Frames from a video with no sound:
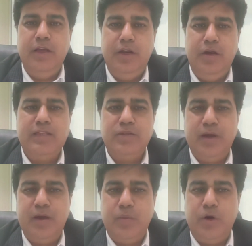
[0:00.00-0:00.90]
Now let's
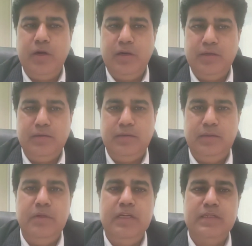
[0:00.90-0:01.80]
look at what
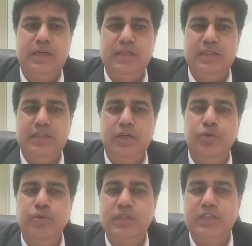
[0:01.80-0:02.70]
the Ministerial Decision
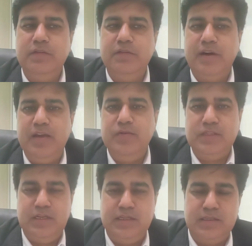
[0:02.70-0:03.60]
265
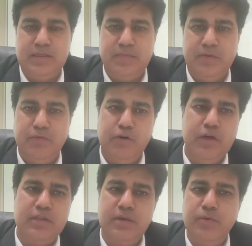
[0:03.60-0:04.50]
says for
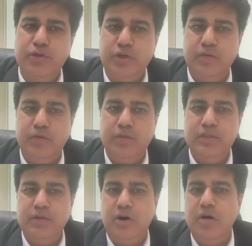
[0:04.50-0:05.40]
distribution of
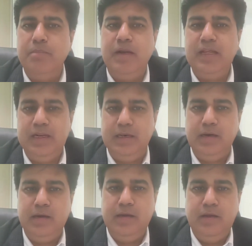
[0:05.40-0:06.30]
goods or material.
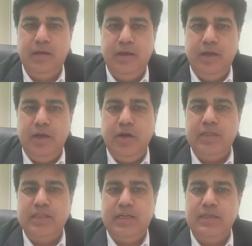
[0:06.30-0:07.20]
Now
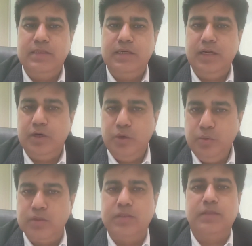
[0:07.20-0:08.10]
it says it
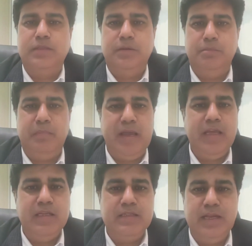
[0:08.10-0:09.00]
includes
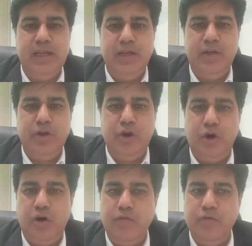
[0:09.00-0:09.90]
buying and selling
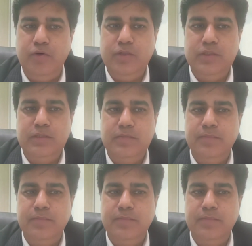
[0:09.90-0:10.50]
of goods,